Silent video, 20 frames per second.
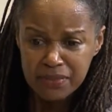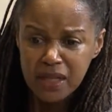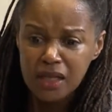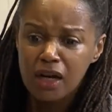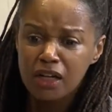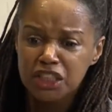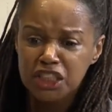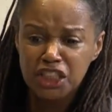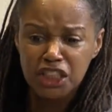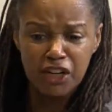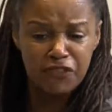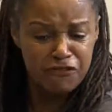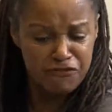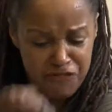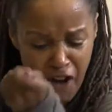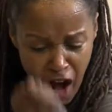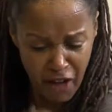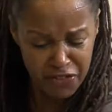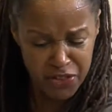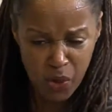Oh, she
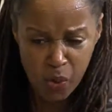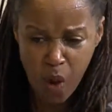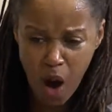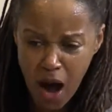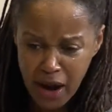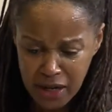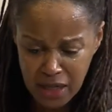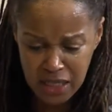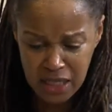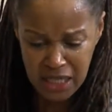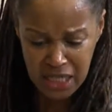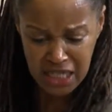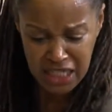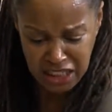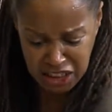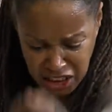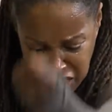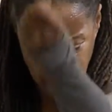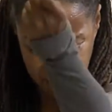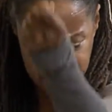fought the water.
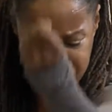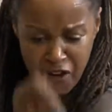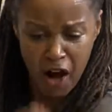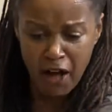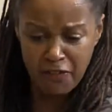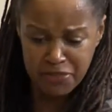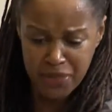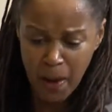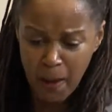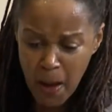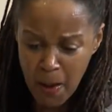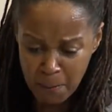She fought the